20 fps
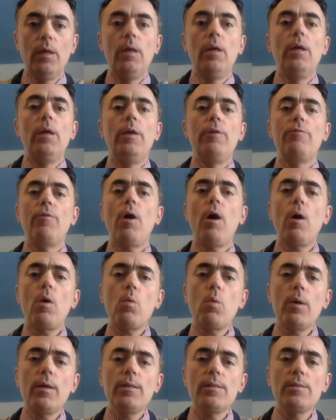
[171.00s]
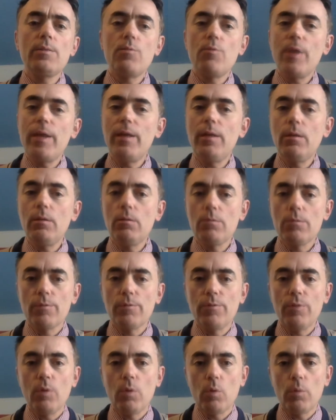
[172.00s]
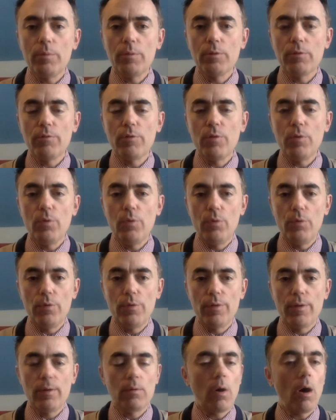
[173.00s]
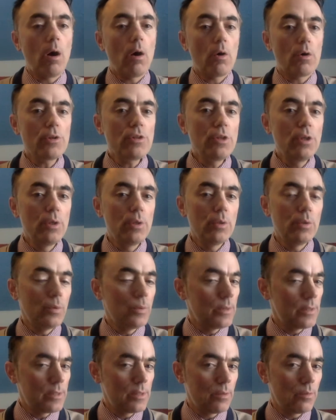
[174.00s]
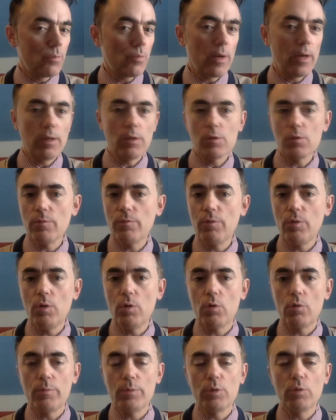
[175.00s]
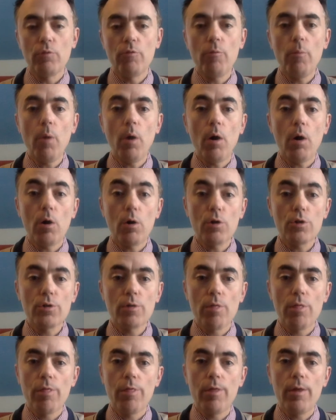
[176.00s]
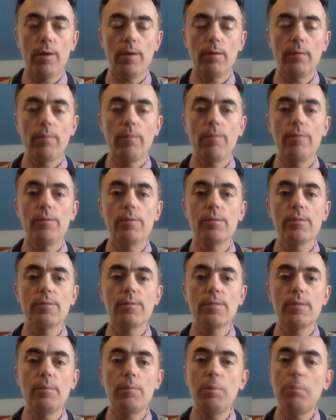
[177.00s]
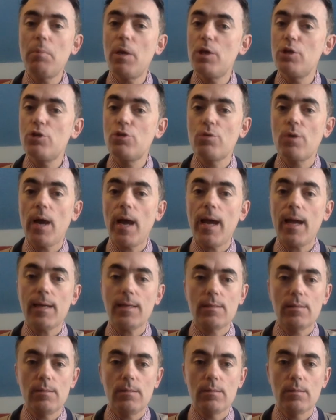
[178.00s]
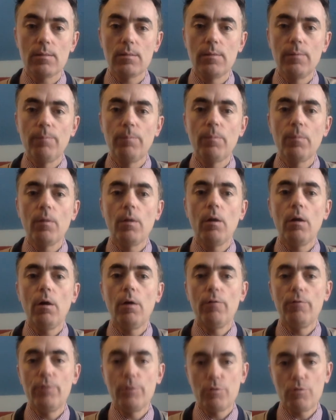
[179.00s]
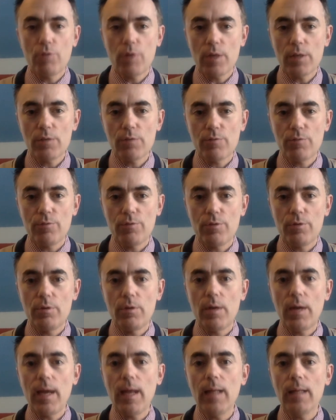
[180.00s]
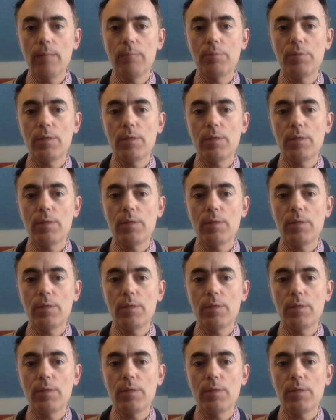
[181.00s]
If R1 is the radius of the orbit of the Earth and R2 is the radius of the orbit of Mars, then the semi-major axis of the transfer ellipse